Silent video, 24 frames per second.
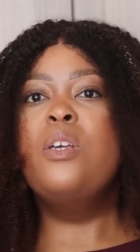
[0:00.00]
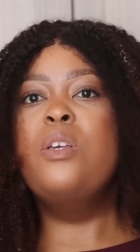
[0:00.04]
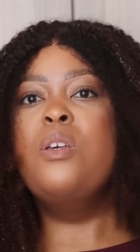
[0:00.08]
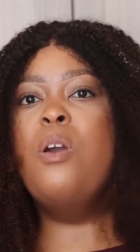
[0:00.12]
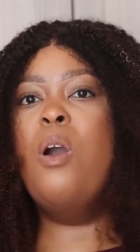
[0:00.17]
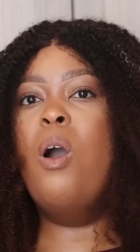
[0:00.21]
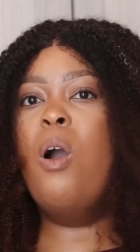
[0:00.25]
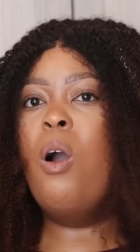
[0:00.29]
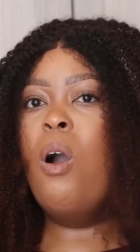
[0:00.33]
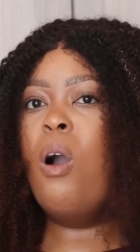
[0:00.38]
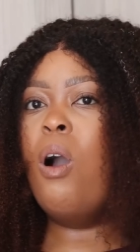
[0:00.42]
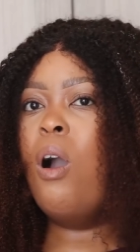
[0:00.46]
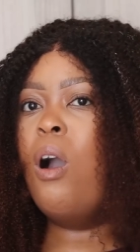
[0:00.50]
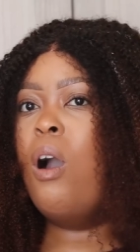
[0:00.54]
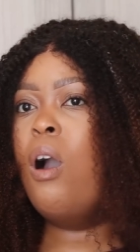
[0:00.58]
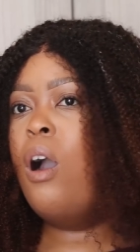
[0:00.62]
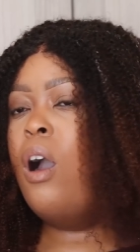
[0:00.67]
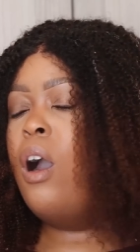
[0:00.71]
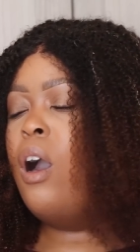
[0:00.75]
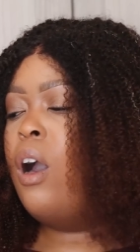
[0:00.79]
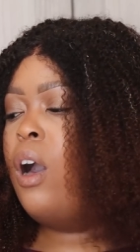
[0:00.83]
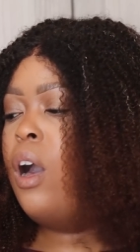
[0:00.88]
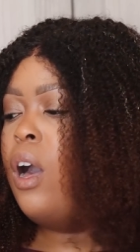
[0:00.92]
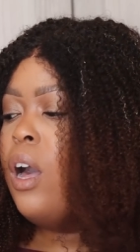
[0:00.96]
yo
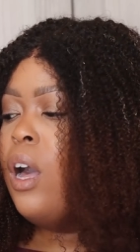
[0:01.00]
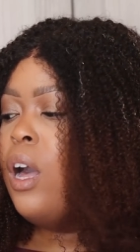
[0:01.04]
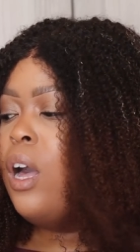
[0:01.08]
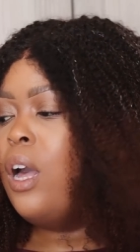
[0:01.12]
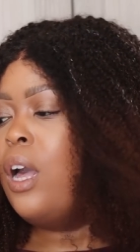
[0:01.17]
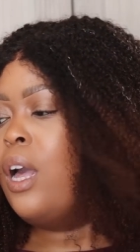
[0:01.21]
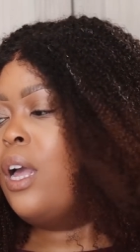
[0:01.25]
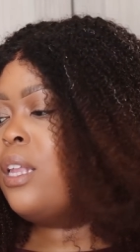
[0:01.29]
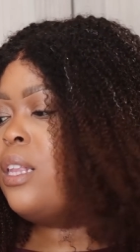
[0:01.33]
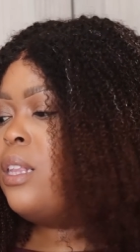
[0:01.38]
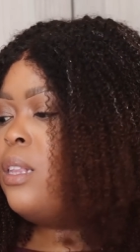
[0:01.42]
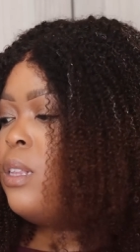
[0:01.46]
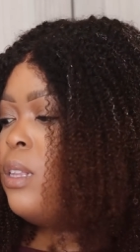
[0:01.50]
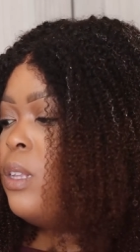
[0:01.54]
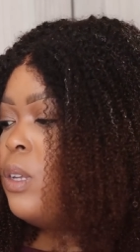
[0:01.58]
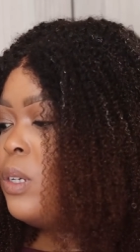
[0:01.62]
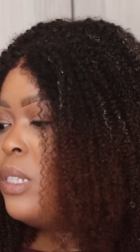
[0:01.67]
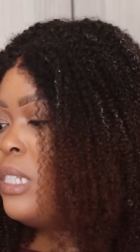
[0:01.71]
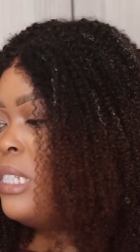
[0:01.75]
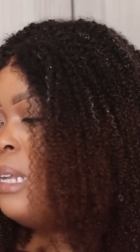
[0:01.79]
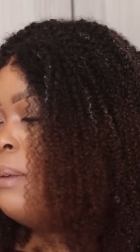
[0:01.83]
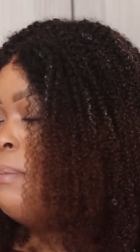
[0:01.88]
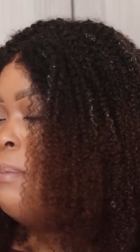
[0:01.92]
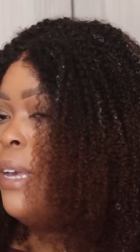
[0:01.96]
it
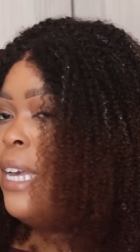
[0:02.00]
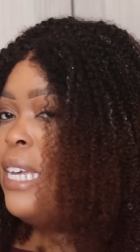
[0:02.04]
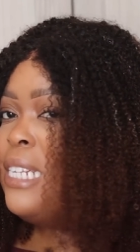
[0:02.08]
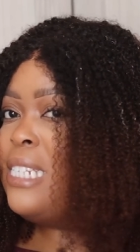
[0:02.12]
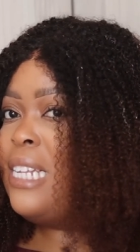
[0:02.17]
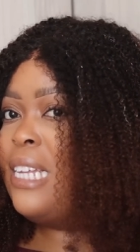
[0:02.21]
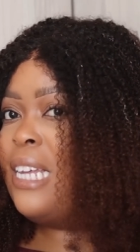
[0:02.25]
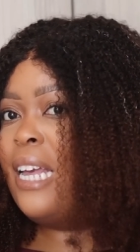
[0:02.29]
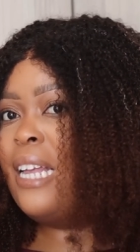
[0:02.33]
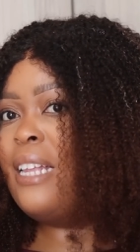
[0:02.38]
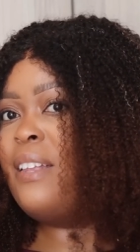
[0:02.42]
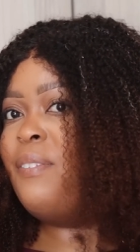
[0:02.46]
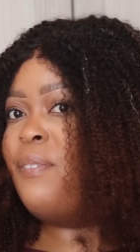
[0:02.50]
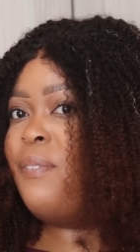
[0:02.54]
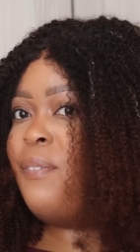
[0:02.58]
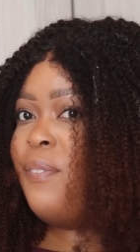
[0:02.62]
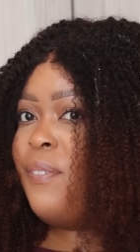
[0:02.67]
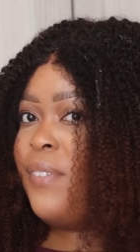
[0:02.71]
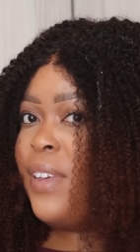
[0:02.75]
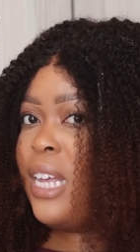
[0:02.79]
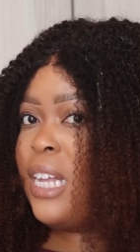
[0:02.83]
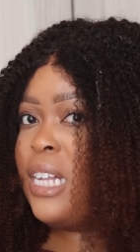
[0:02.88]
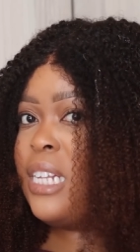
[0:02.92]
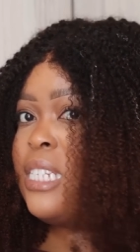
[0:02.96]
looks amazing it
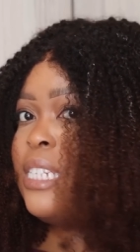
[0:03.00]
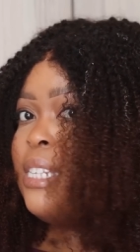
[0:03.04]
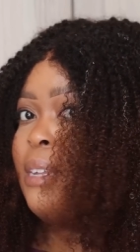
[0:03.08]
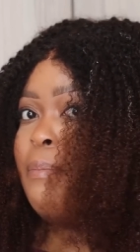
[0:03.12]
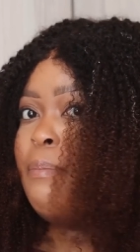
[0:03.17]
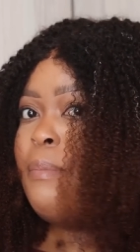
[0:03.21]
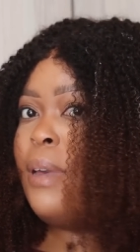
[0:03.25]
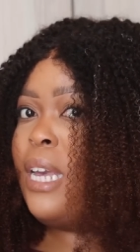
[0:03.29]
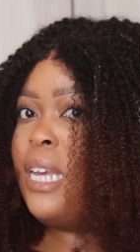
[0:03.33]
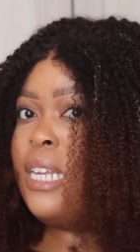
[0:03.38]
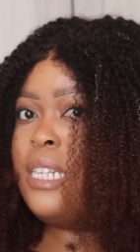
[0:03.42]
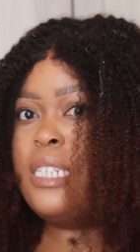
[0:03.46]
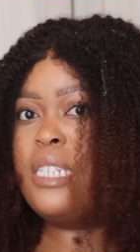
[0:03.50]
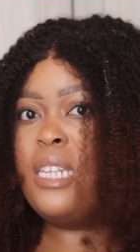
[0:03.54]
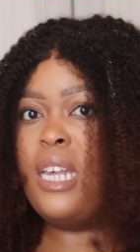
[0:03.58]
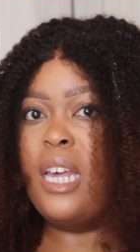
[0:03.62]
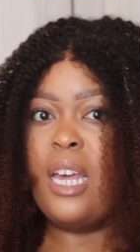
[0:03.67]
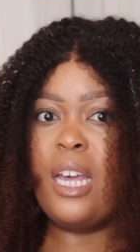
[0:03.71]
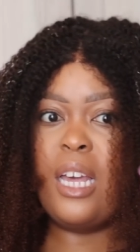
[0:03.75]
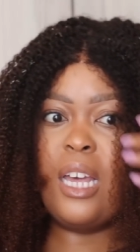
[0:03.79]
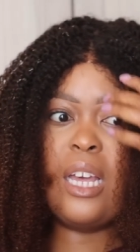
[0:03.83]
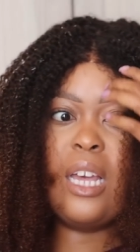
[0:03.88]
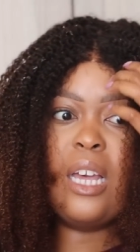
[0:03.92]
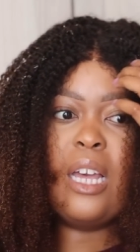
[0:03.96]
feels
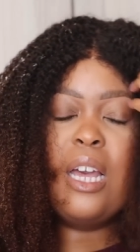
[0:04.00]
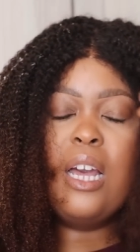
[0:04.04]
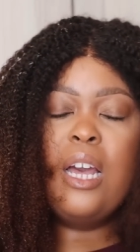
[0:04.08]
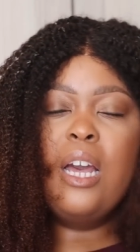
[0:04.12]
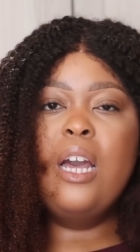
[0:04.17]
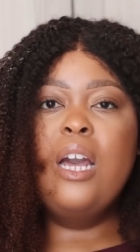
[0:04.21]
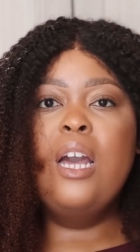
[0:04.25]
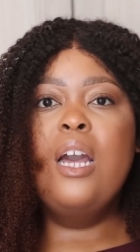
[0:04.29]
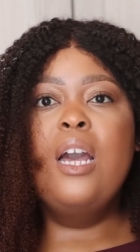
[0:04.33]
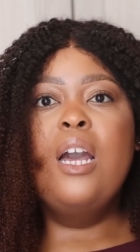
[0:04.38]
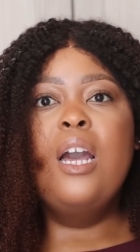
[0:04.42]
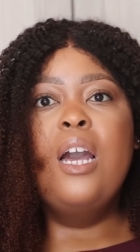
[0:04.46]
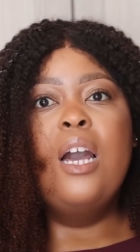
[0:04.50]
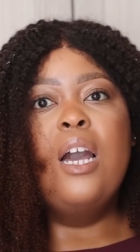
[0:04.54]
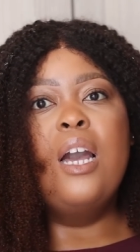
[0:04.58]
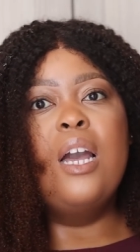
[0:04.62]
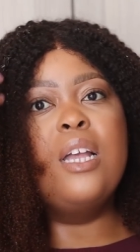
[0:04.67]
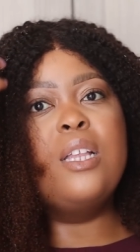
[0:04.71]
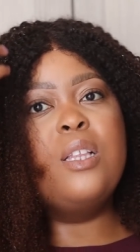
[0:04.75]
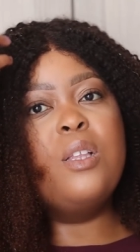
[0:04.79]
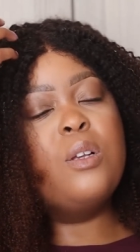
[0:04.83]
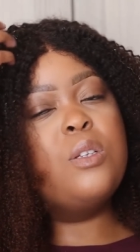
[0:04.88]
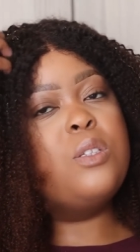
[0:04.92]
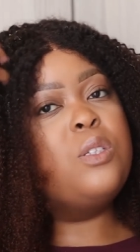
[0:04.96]
amazing
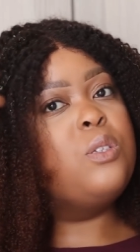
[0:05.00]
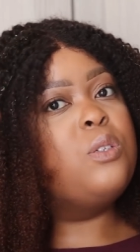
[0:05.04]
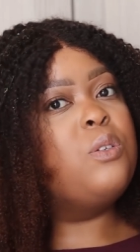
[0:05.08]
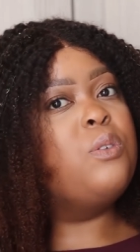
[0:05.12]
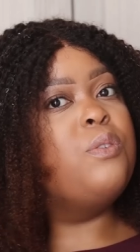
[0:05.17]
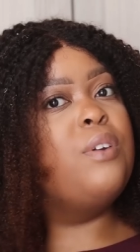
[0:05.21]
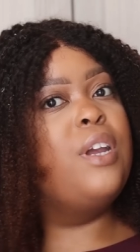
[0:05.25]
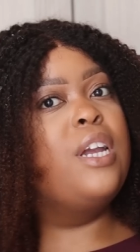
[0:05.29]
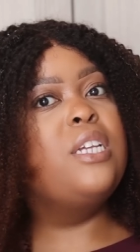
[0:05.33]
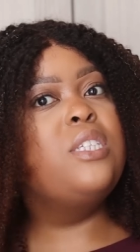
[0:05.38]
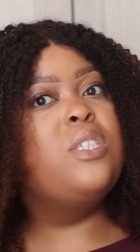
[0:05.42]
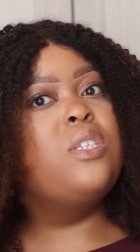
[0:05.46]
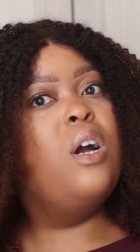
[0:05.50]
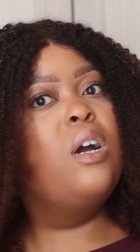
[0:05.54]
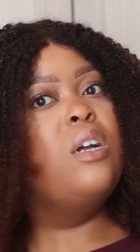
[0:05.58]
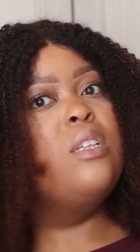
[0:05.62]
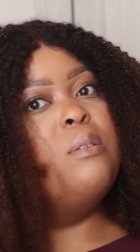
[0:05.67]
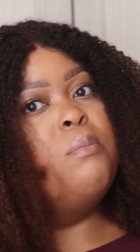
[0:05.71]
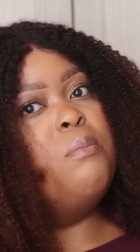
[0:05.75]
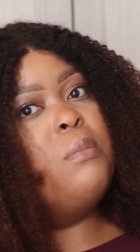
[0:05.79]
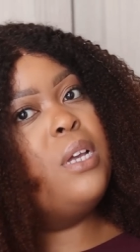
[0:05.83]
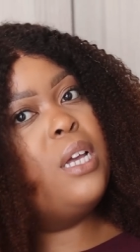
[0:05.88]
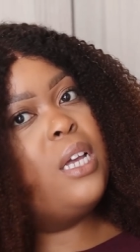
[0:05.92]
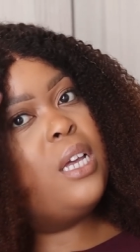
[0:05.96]
it looks great
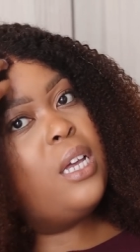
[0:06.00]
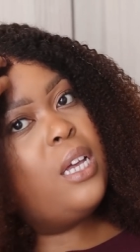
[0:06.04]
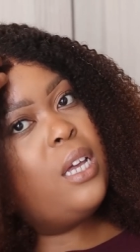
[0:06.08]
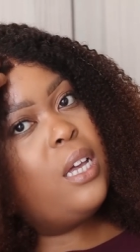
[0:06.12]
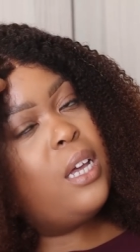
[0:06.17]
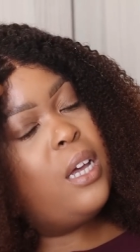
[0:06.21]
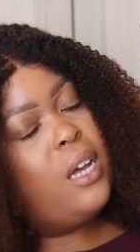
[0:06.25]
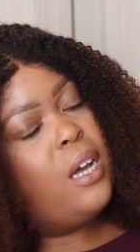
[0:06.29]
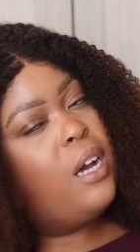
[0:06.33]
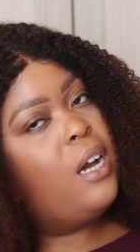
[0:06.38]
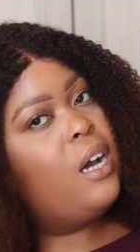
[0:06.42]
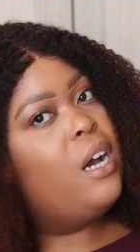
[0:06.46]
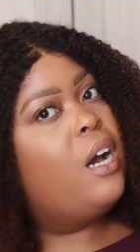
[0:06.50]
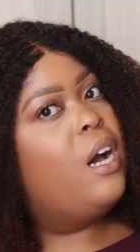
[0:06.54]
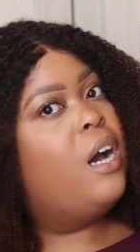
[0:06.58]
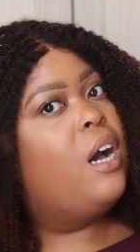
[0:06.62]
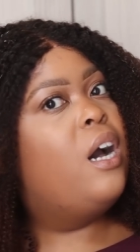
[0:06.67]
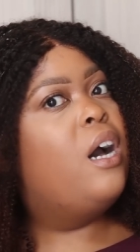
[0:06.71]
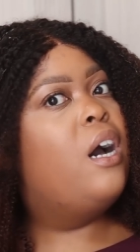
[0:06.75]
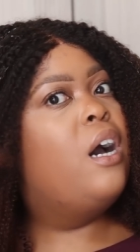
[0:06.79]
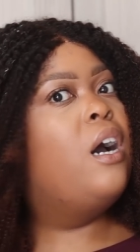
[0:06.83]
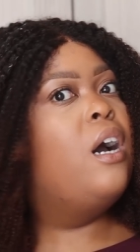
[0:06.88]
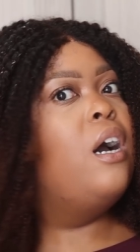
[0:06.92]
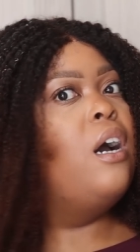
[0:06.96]
on me
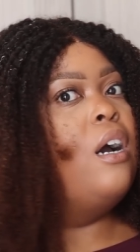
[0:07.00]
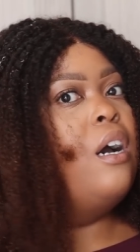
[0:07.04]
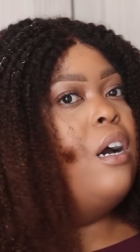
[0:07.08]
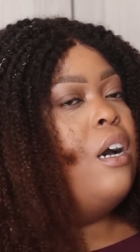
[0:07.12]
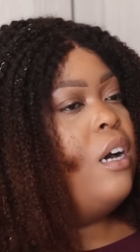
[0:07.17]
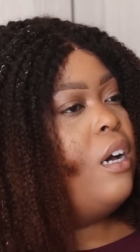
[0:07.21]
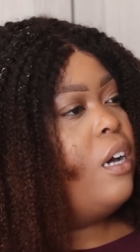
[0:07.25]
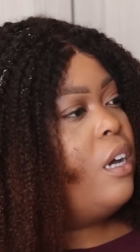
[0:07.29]
ah